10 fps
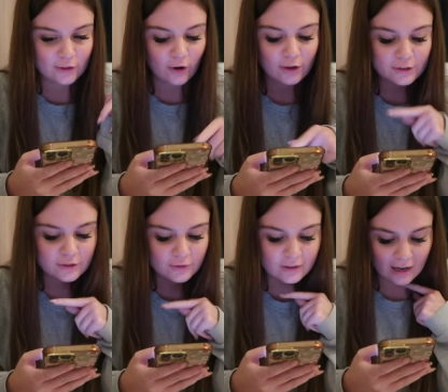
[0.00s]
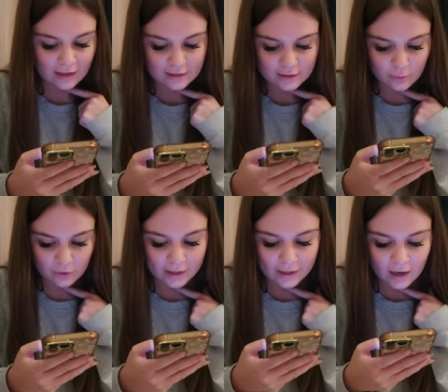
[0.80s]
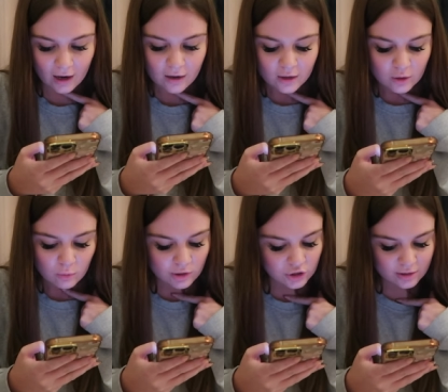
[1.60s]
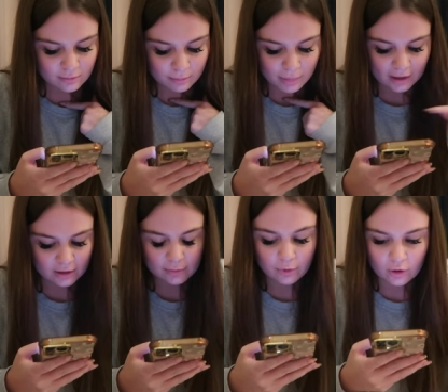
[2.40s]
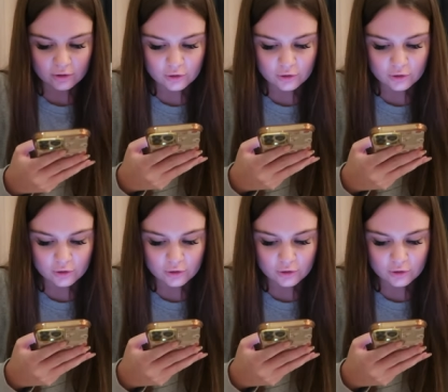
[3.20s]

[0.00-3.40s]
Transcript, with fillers: a Guardians of the Galaxy one here, which isn't badly priced.